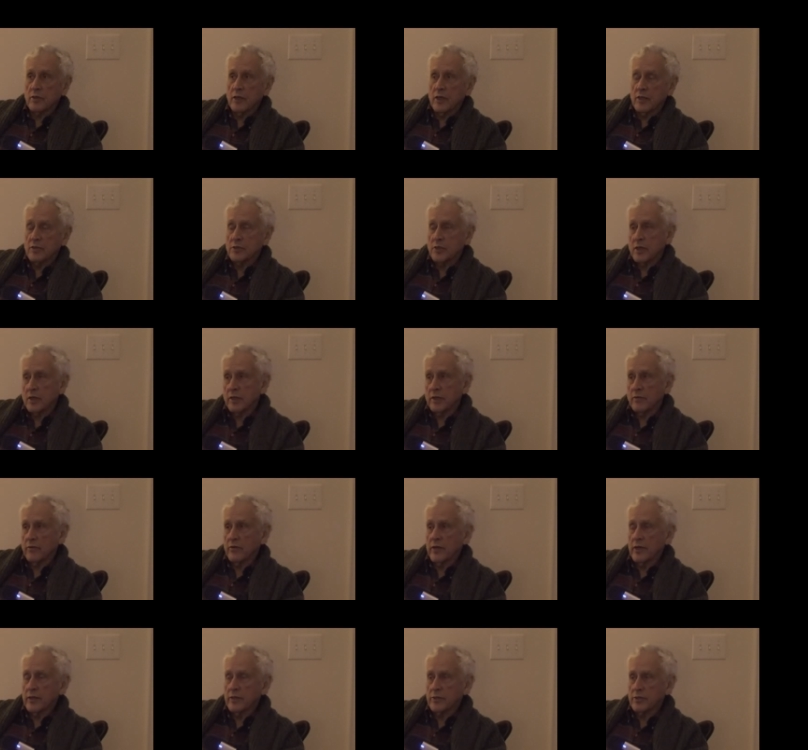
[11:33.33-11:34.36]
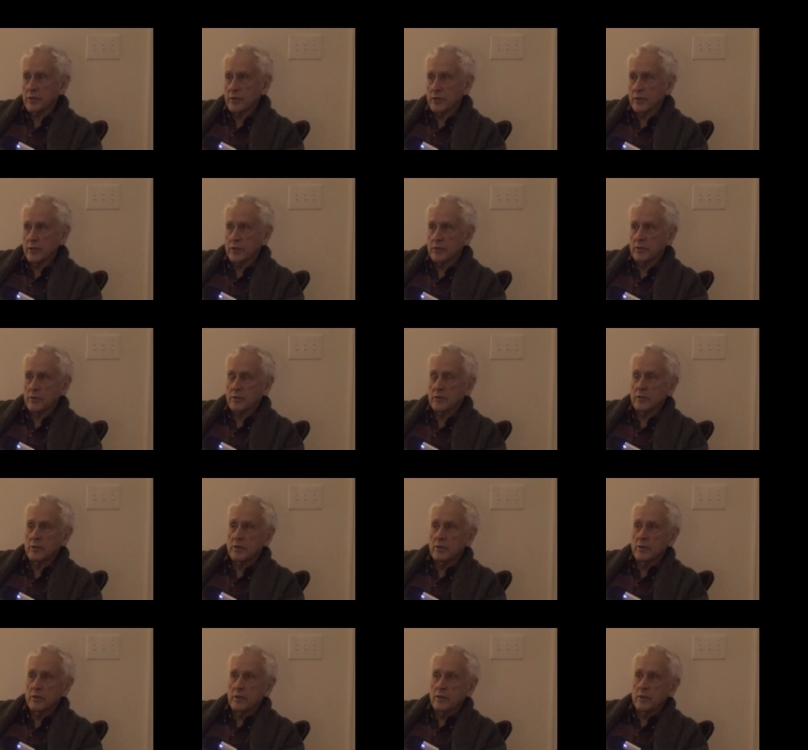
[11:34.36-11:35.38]
look at it as a kind of grace, I guess.
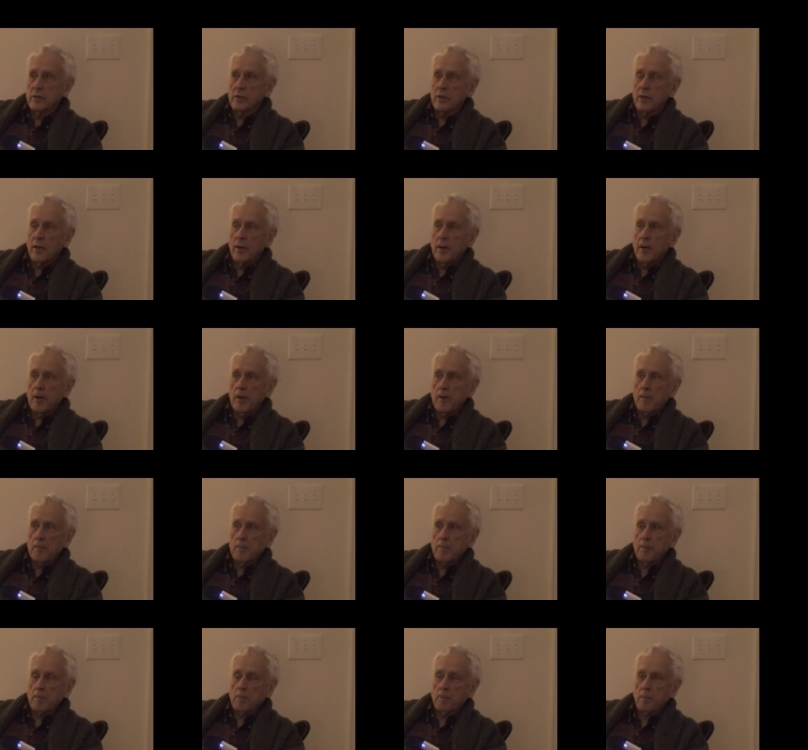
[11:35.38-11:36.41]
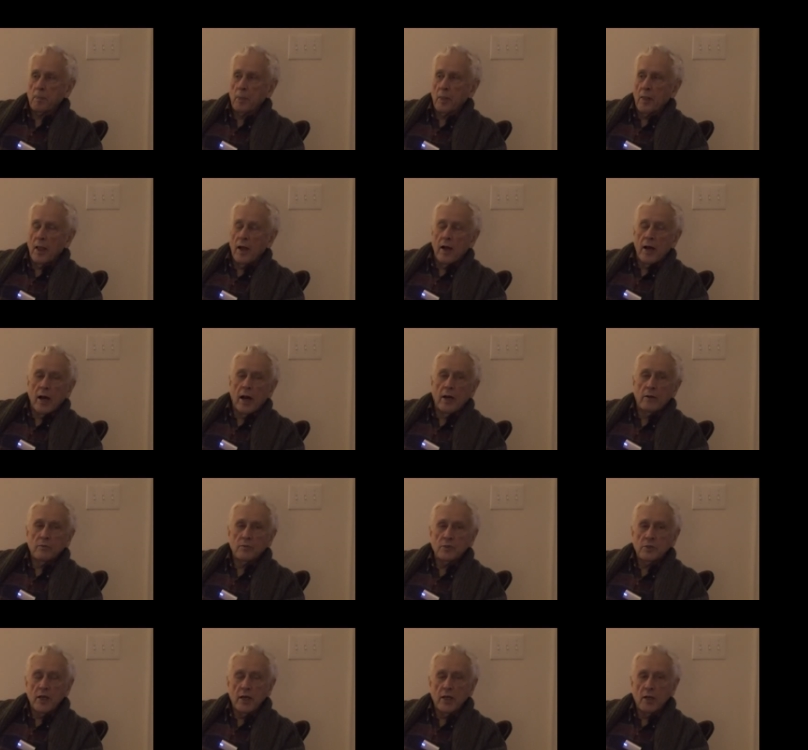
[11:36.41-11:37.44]
Um, I
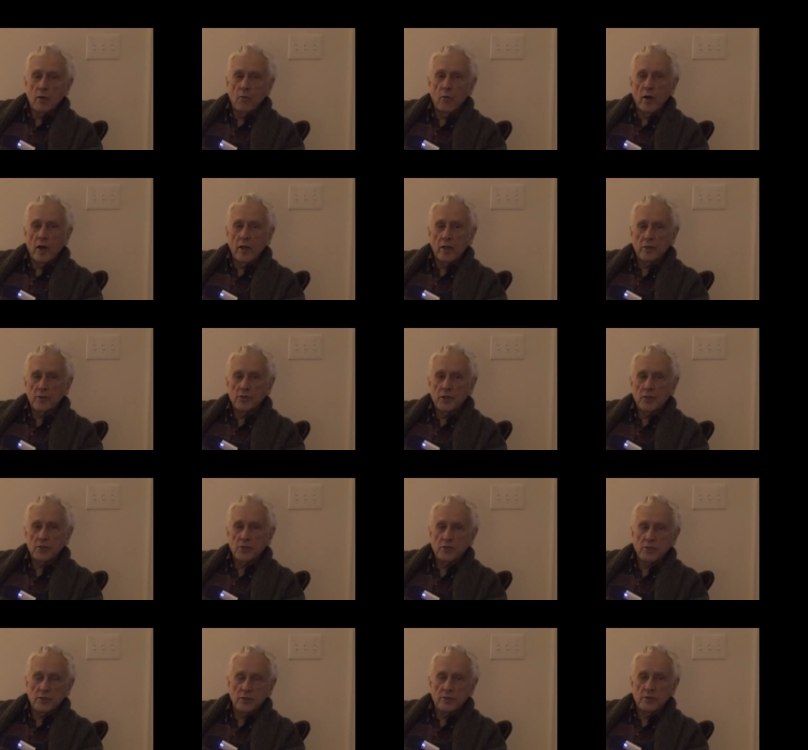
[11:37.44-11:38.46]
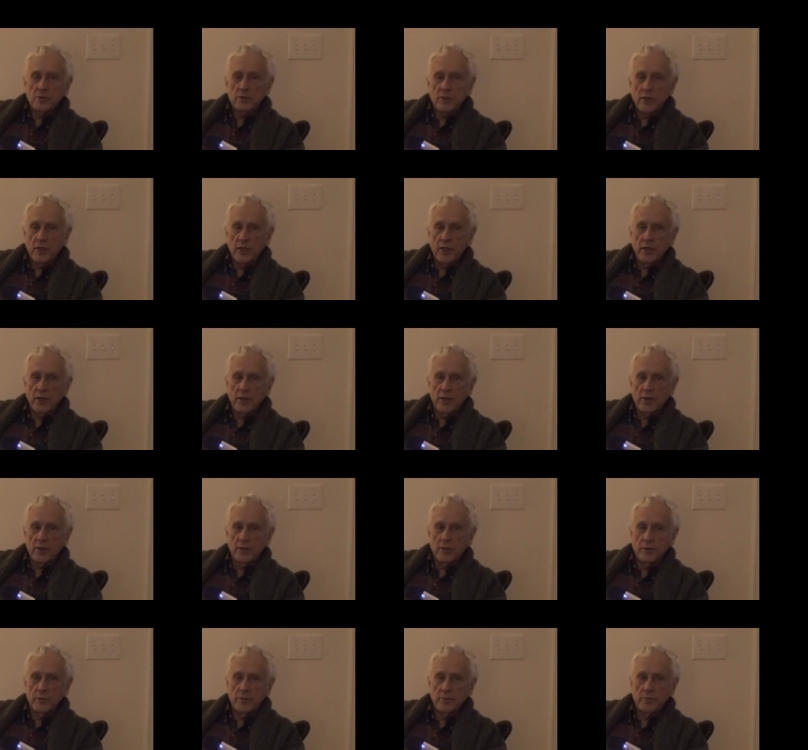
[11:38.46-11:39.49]
was not a well adjusted kid.